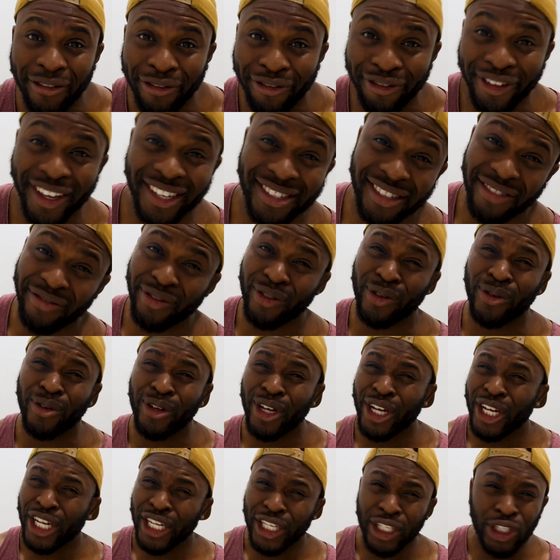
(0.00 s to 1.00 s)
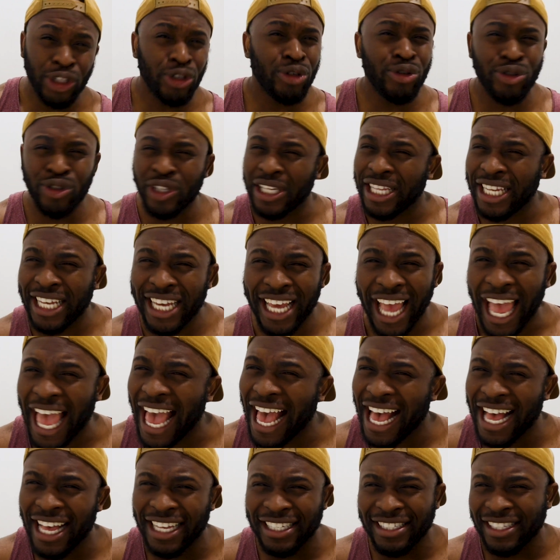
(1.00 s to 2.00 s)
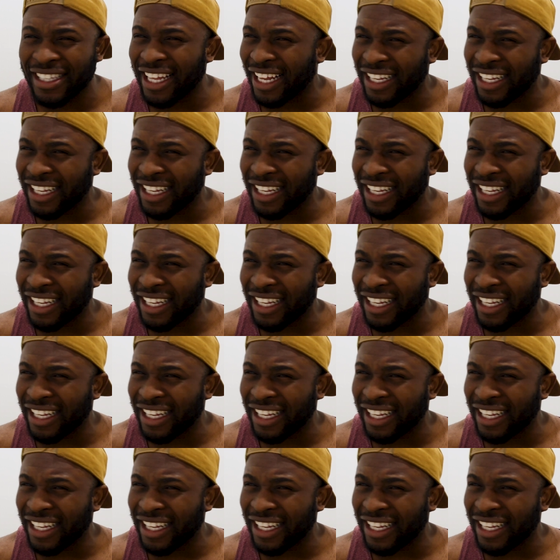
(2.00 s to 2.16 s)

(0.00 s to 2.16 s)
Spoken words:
festival usually has,